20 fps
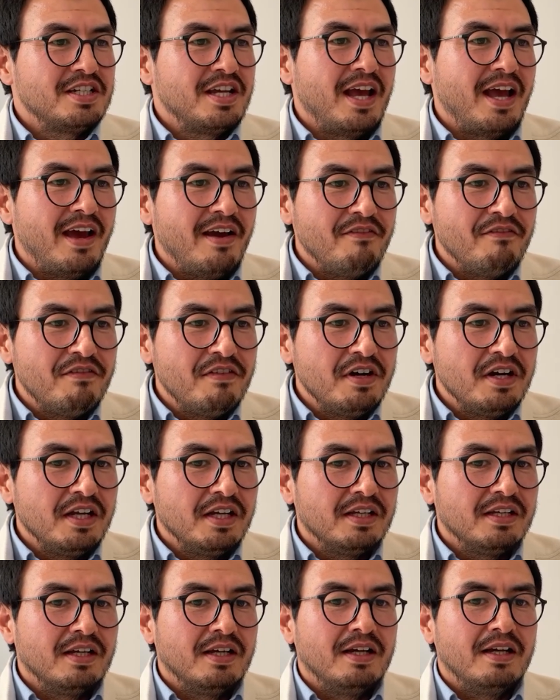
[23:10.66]
at
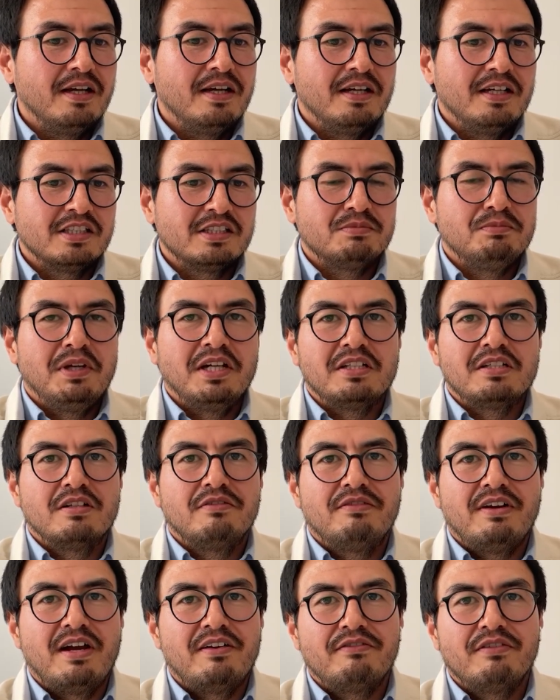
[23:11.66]
every aspect
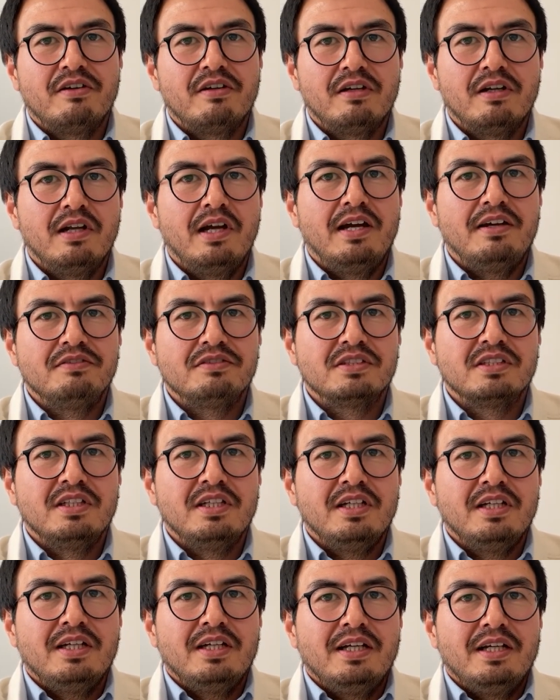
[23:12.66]
of Afghan lives,
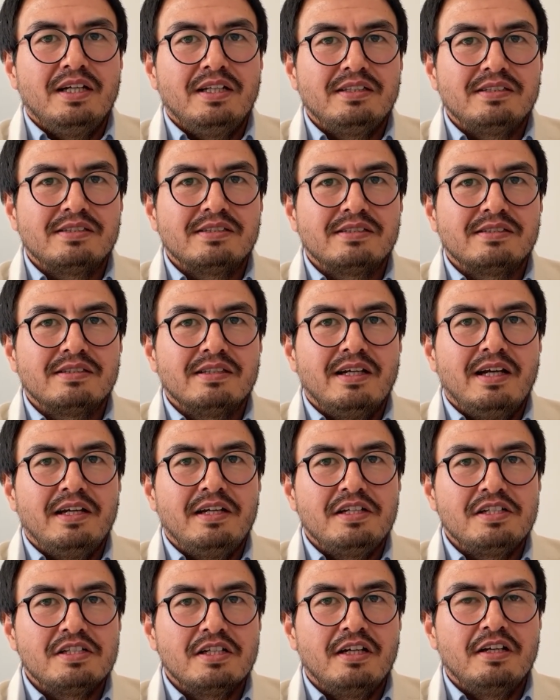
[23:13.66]
it's
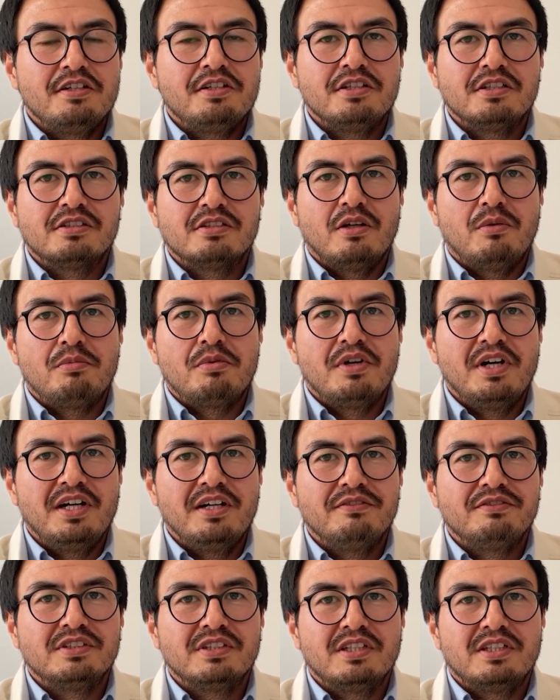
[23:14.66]
an intelligence
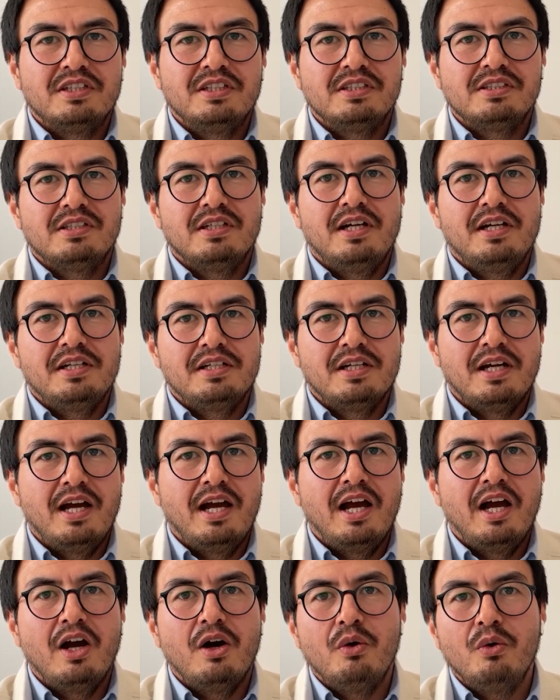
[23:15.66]
operatives that decide
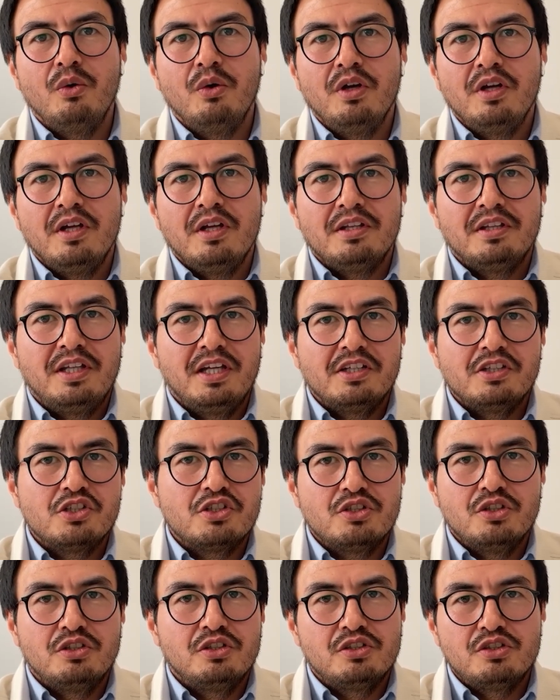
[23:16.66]
how
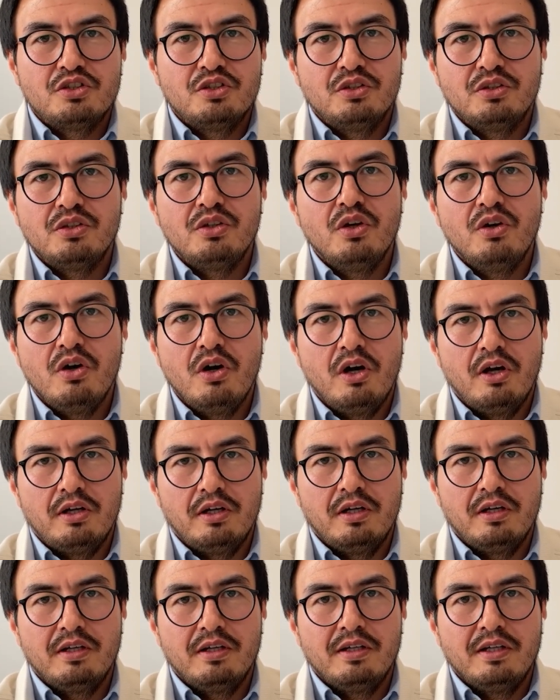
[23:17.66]
things should go
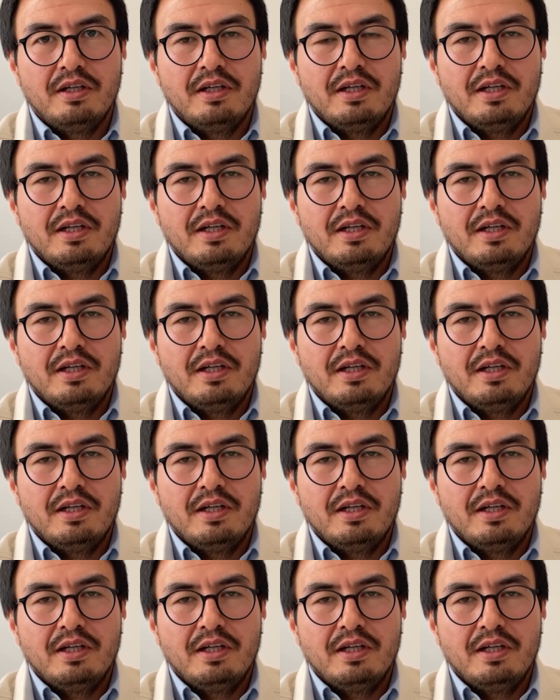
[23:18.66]
on.